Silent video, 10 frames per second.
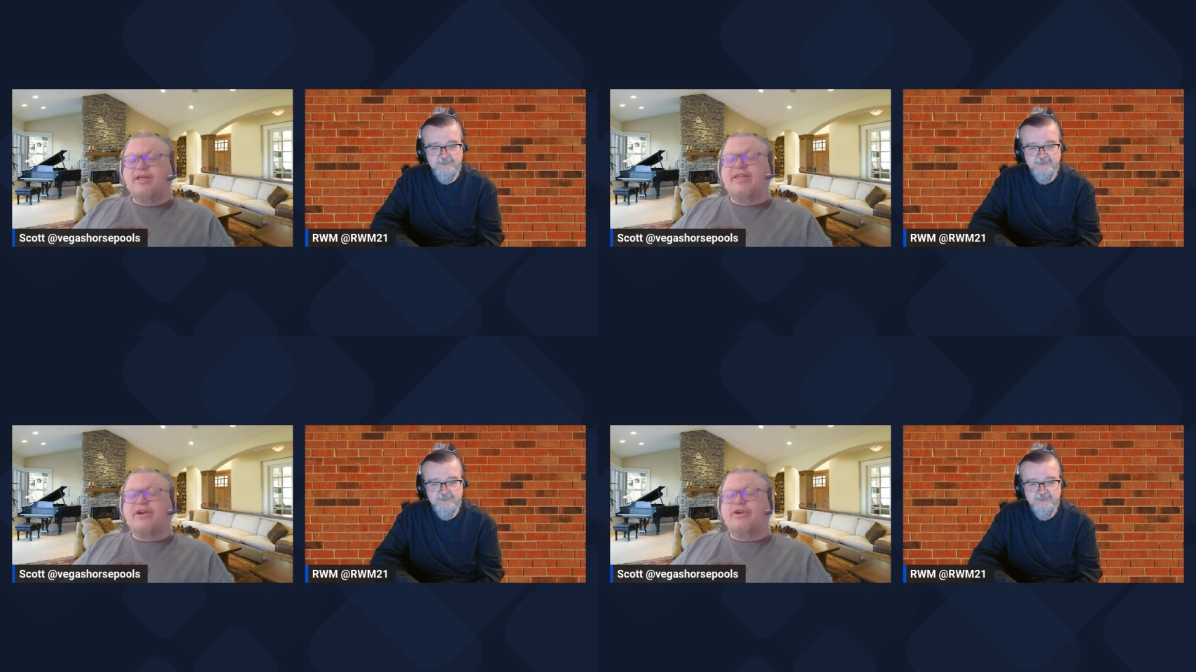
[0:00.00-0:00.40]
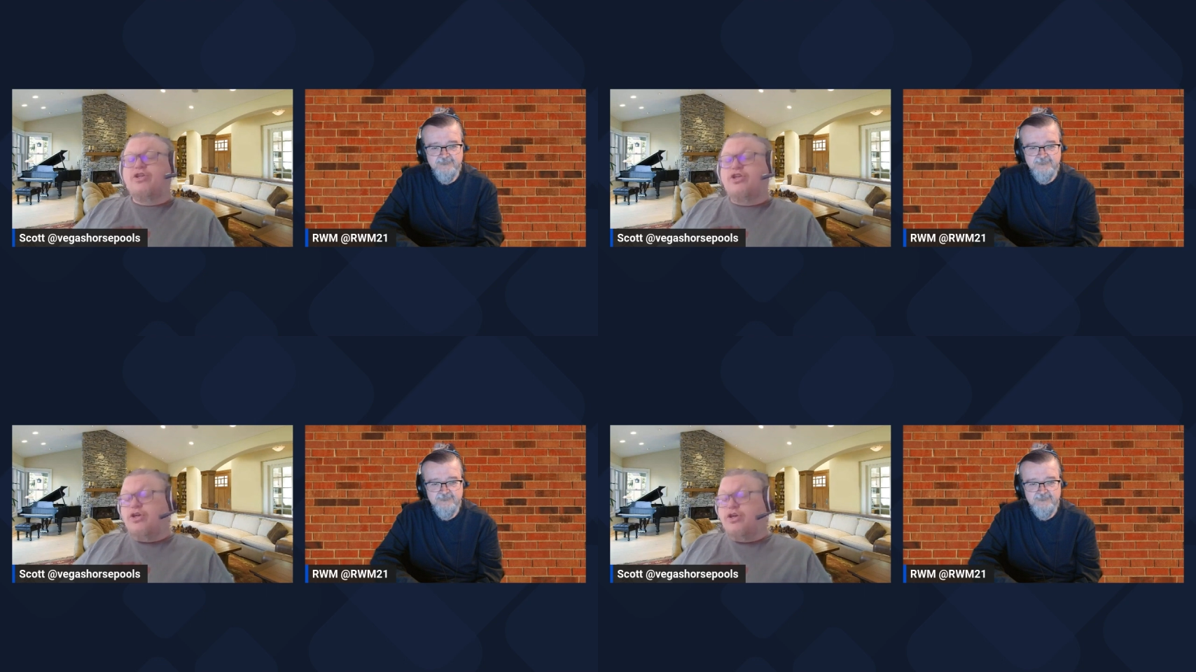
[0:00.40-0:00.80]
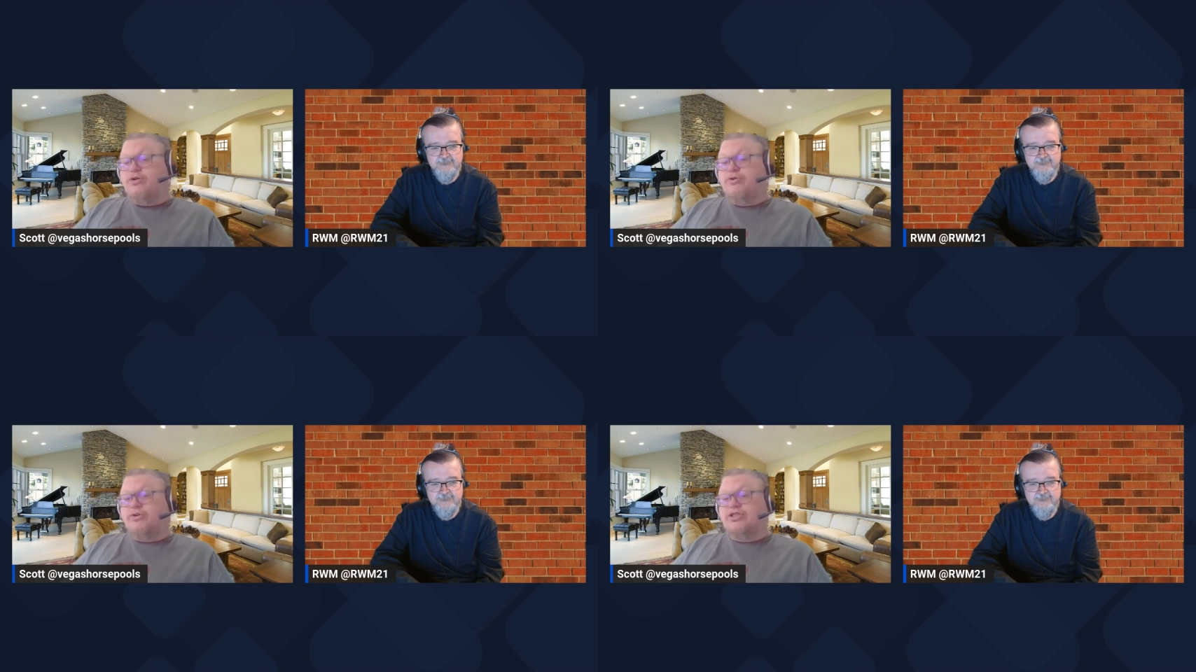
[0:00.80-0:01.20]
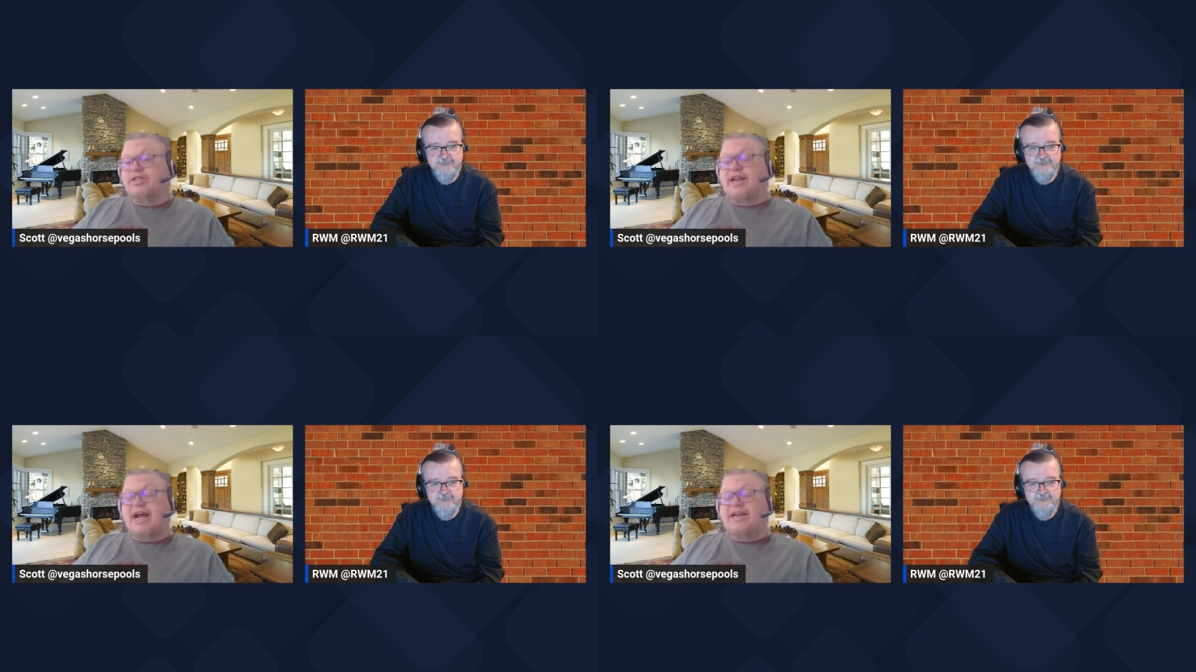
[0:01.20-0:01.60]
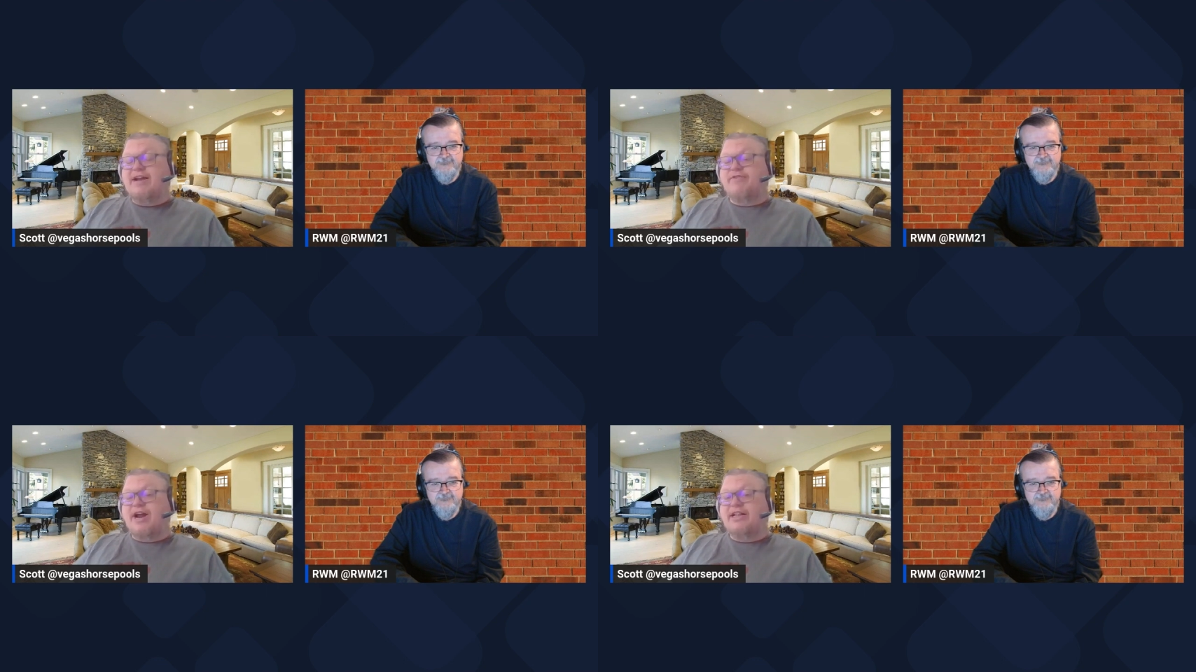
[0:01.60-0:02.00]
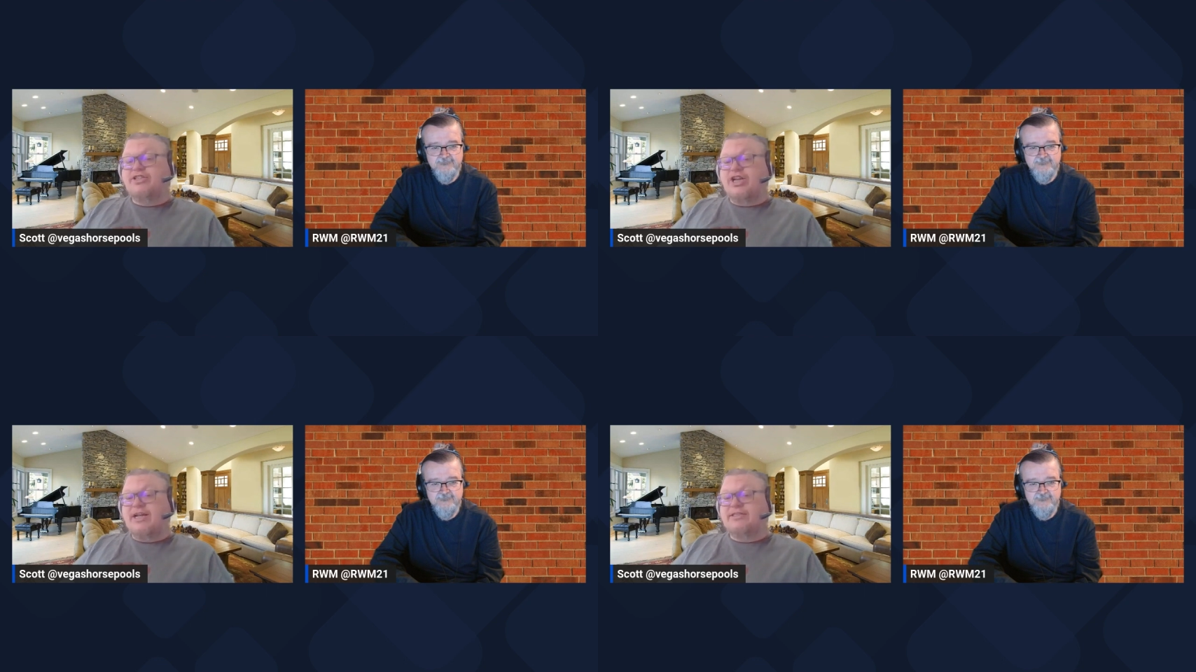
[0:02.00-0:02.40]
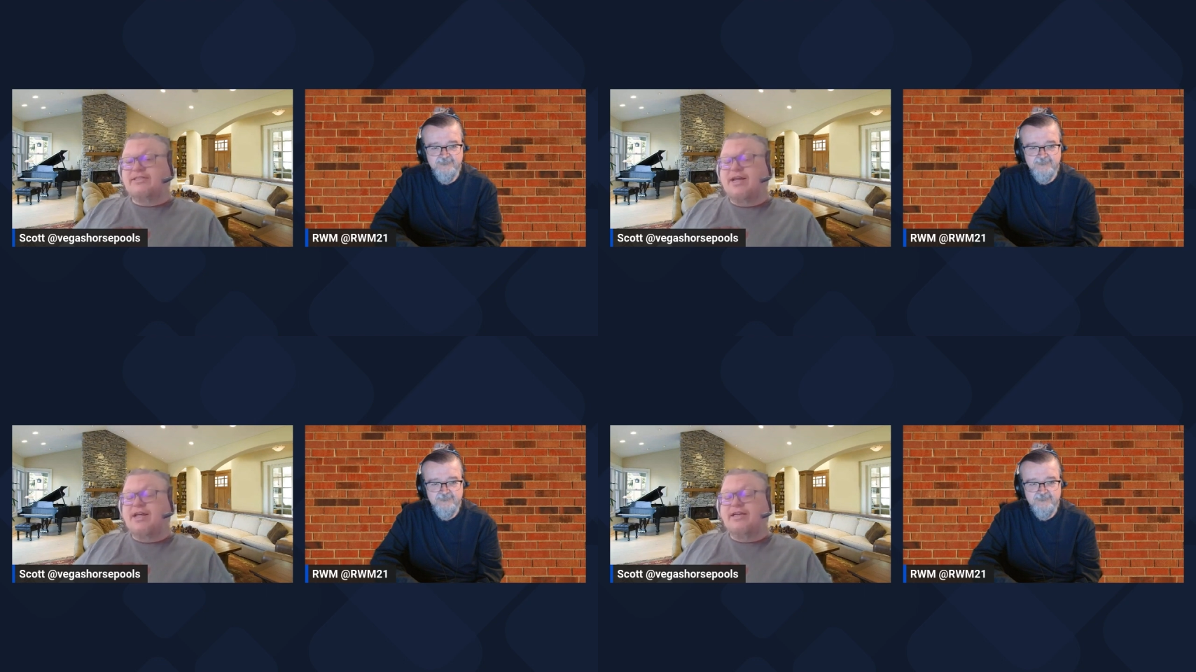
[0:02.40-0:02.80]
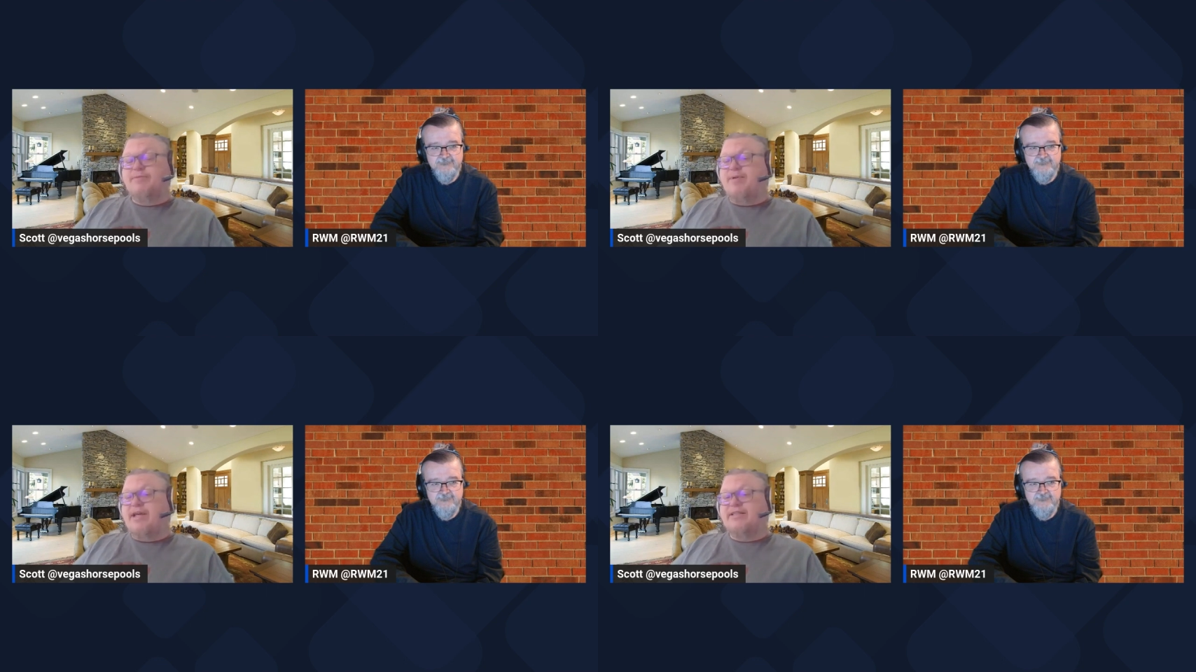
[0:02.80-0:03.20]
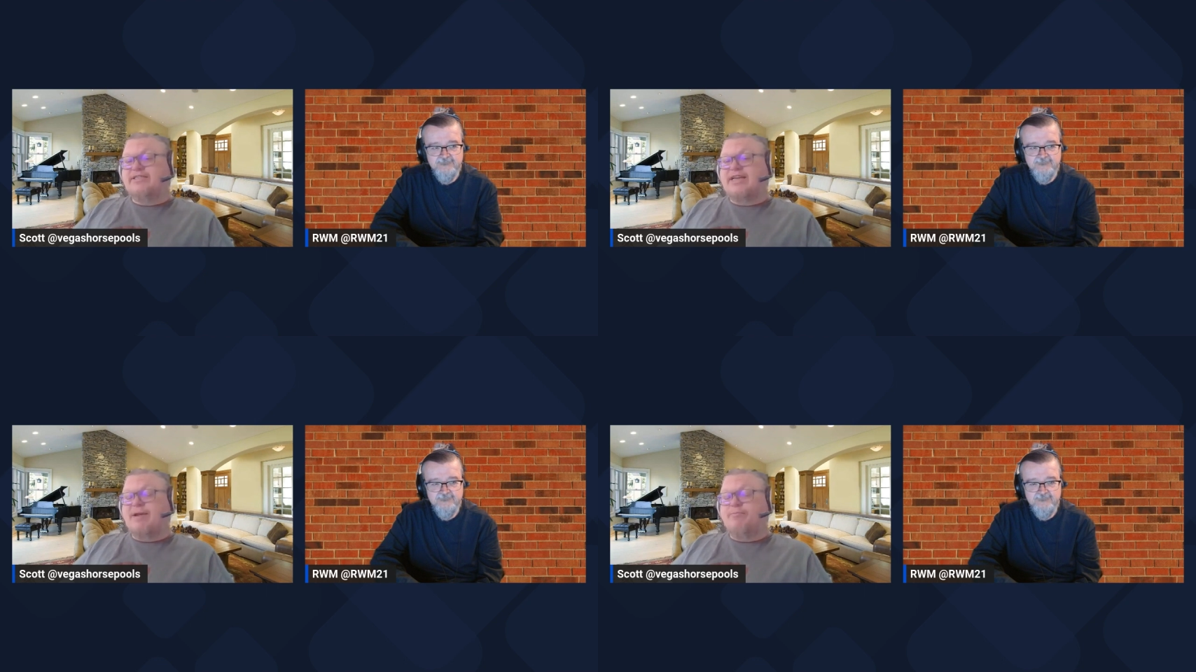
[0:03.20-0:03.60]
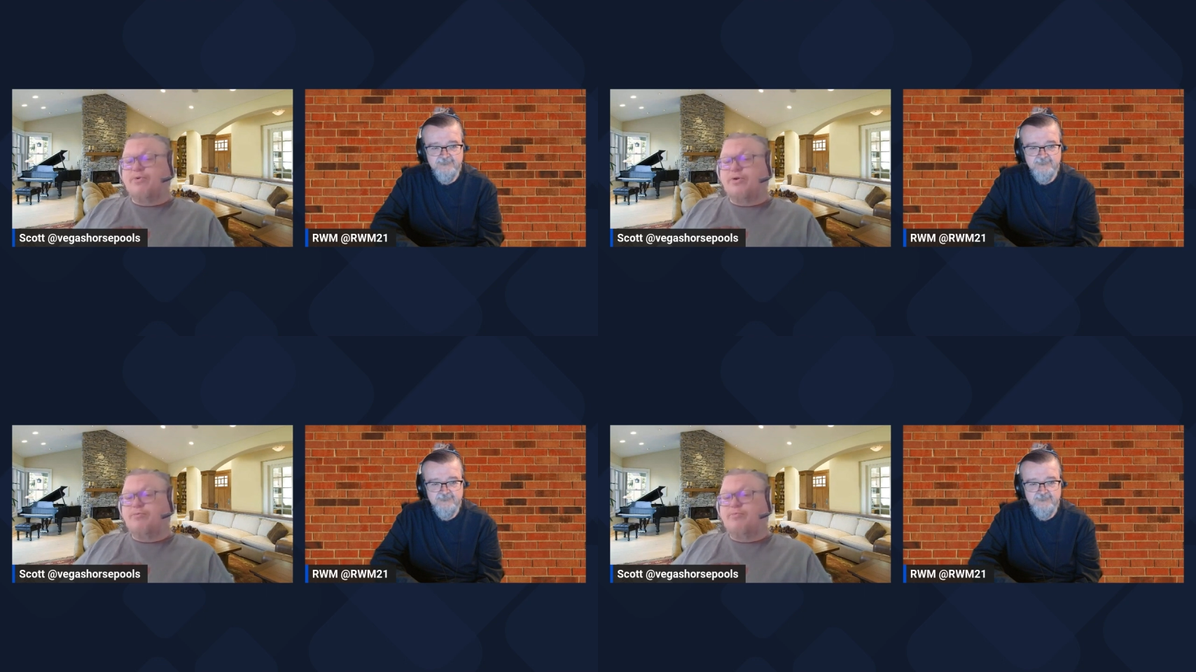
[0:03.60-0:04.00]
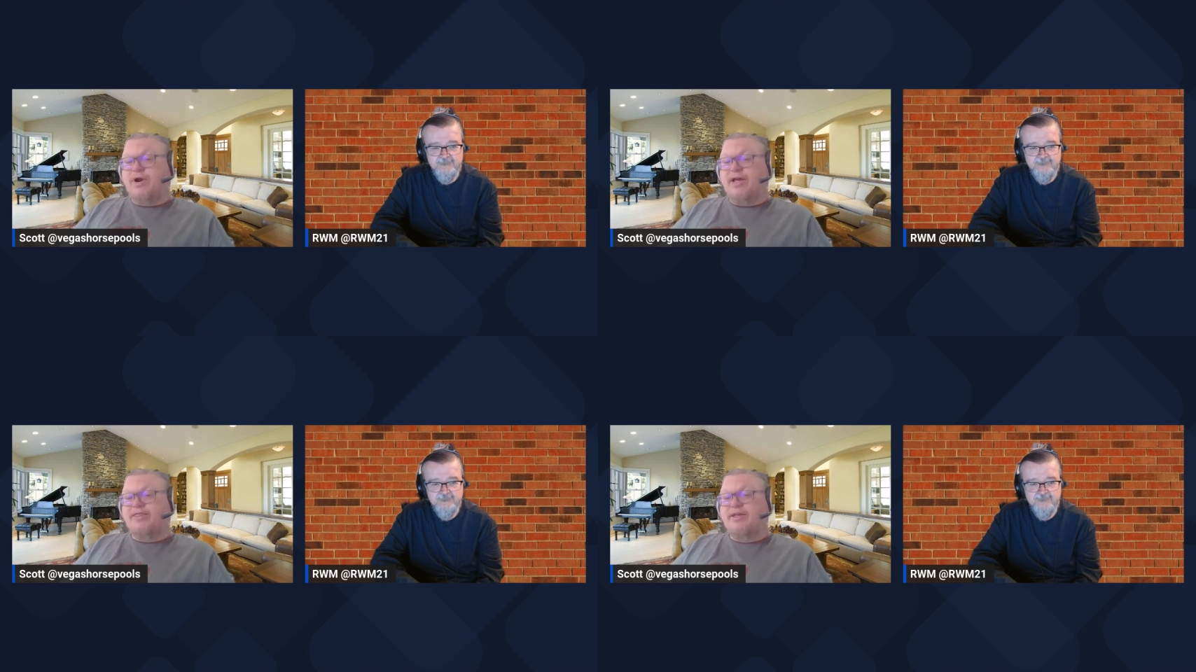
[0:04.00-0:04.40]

Speaker 1: that are huge that I'd never had a chance to be in the same room with.